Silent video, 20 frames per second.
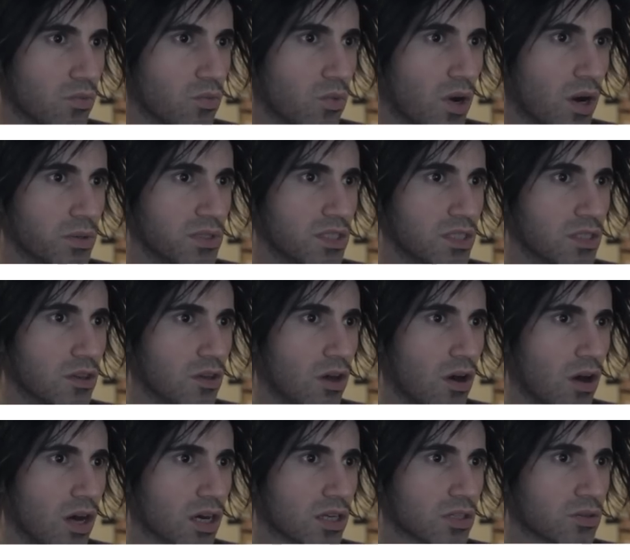Why was it
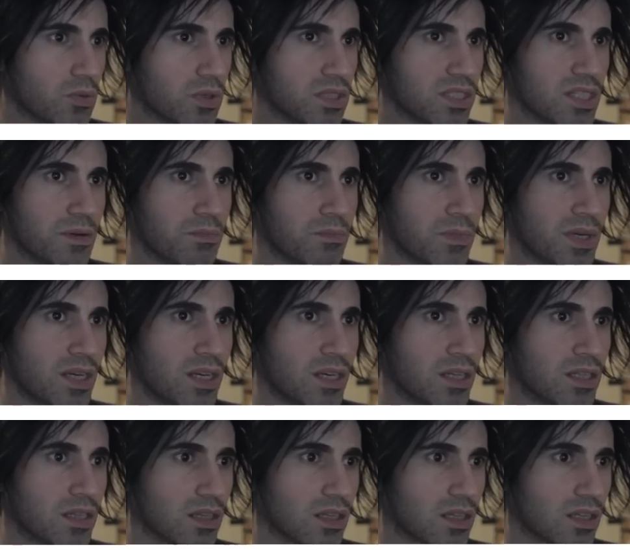locked? What does that
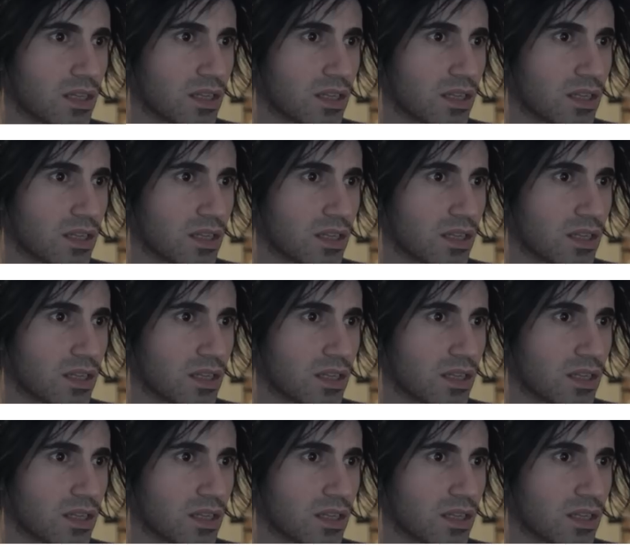mean?